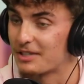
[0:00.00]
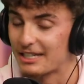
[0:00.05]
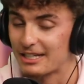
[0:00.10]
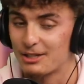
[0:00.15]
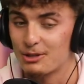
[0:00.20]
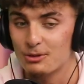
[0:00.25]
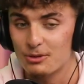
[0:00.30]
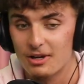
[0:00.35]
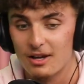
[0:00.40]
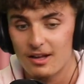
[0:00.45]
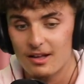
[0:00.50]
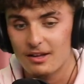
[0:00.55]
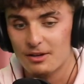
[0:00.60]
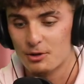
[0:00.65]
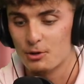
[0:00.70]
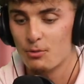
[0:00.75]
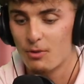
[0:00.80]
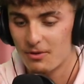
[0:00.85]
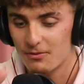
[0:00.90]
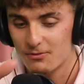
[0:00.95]
Like you
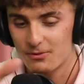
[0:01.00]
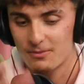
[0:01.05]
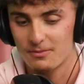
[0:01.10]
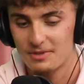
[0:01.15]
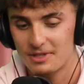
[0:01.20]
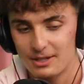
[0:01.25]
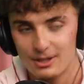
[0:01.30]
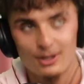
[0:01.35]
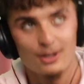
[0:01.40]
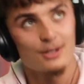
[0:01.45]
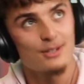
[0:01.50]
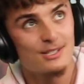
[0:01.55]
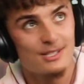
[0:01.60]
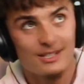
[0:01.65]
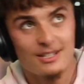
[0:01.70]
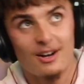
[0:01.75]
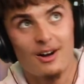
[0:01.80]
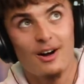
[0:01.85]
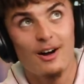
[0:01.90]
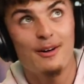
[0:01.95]
went from here
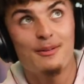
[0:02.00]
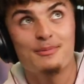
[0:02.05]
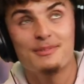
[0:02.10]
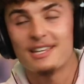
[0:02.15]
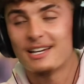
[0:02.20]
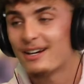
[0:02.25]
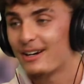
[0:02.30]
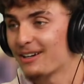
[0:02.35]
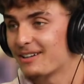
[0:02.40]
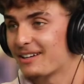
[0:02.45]
to up there.